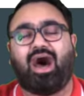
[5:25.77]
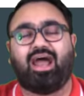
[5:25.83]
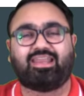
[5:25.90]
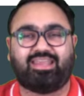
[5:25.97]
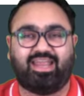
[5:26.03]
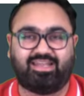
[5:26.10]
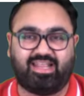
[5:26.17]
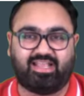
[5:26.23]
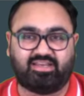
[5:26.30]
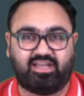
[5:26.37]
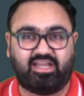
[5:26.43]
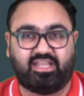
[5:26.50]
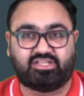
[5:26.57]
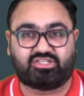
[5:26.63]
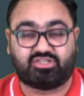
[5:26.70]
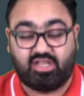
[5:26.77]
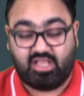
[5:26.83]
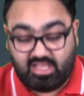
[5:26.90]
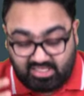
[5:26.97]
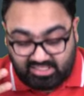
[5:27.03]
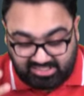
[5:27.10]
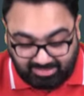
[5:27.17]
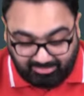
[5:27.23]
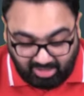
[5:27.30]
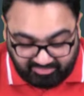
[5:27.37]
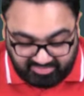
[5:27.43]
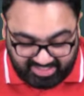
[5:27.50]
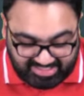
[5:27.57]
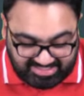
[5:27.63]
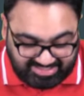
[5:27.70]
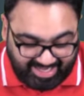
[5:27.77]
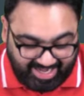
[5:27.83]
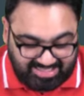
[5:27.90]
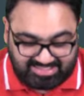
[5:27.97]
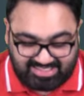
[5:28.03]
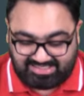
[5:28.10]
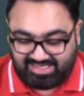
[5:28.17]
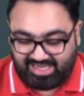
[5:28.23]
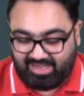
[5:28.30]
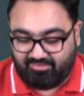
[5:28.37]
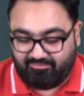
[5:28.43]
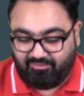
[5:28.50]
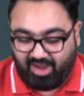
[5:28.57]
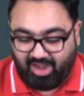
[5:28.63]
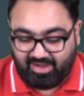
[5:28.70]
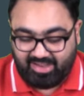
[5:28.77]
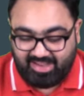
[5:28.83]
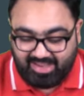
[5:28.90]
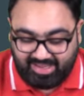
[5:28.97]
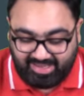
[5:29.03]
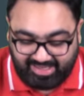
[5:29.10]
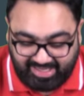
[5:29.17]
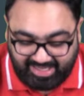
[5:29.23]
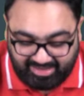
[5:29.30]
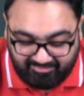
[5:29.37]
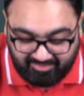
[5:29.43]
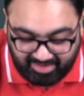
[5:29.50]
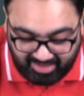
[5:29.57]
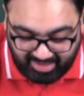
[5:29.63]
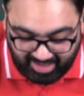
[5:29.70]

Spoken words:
are getting released. Some of these gases, in fact, even